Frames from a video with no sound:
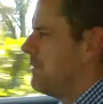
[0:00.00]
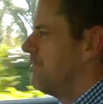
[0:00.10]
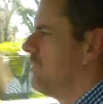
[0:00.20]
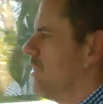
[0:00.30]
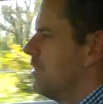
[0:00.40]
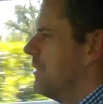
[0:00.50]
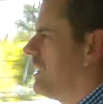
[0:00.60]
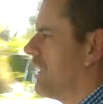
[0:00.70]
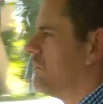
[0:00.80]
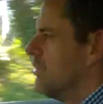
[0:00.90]
firm
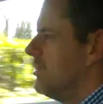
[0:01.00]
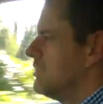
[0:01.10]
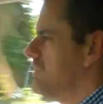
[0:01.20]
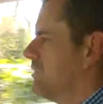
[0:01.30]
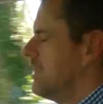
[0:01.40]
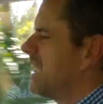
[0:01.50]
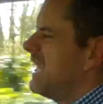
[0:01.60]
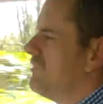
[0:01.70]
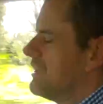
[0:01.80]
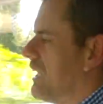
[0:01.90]
on that road. I can
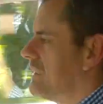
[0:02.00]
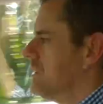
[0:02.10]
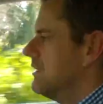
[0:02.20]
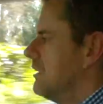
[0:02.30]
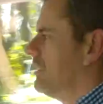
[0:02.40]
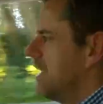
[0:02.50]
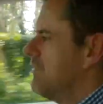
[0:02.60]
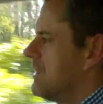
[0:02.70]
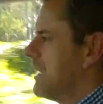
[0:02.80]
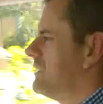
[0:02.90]
live with that.
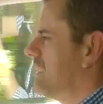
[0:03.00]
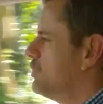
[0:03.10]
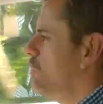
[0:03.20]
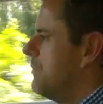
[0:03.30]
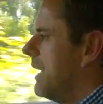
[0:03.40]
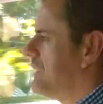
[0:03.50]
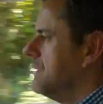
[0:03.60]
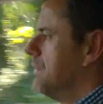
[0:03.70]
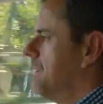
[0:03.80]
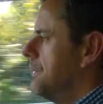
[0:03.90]
It's not too bad.
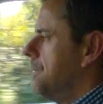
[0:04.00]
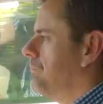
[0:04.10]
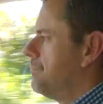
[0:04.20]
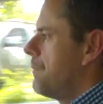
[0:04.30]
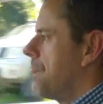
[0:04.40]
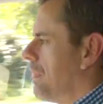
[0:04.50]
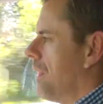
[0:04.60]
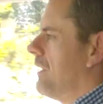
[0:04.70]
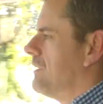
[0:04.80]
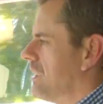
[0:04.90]

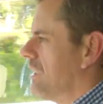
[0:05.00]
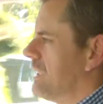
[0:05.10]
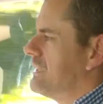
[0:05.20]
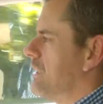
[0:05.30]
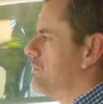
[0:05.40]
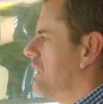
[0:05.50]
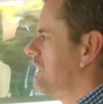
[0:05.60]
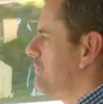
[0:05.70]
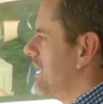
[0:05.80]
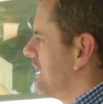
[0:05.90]
Not unacceptable.
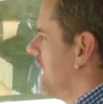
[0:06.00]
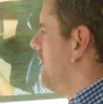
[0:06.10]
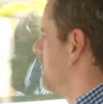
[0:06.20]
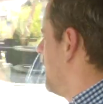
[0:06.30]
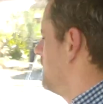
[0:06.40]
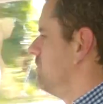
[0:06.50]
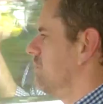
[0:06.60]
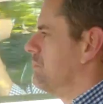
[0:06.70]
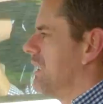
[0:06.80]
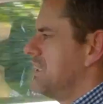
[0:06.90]
There's a man in a hard hat
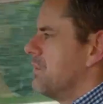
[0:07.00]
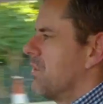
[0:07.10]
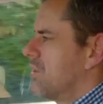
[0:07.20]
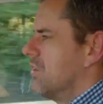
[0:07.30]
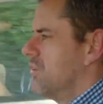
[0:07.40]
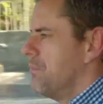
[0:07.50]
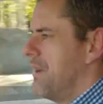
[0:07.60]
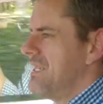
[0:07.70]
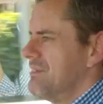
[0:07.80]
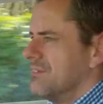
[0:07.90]
doing plenty of work. Good
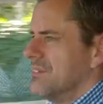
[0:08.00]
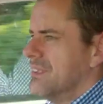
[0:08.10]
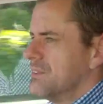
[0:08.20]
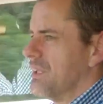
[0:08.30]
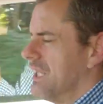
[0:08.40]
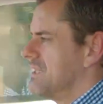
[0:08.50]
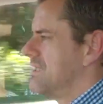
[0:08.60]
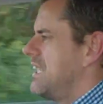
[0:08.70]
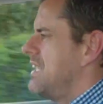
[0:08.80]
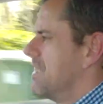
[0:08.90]
man. That's what I'd like to
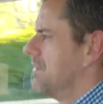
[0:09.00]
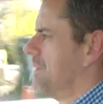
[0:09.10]
see.